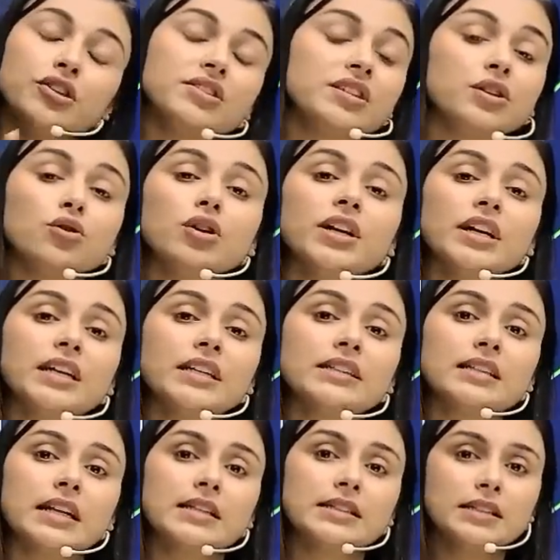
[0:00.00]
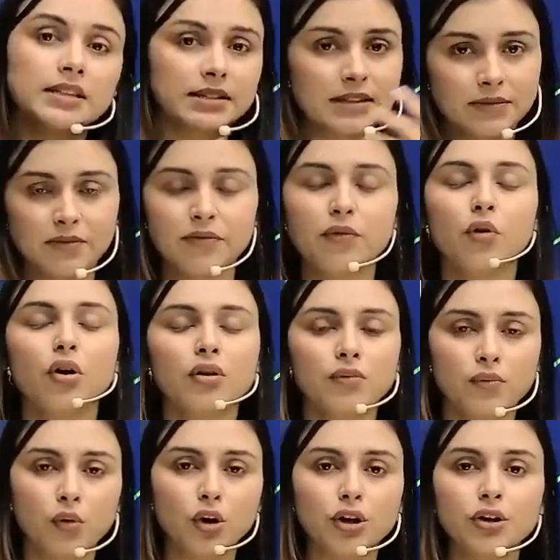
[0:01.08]
0 degree celsius for
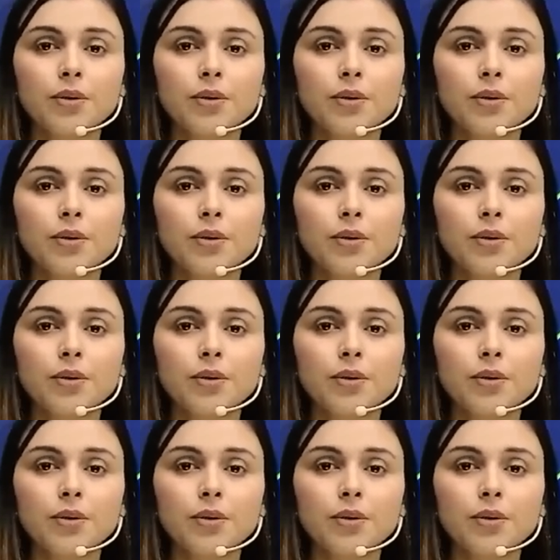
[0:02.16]
water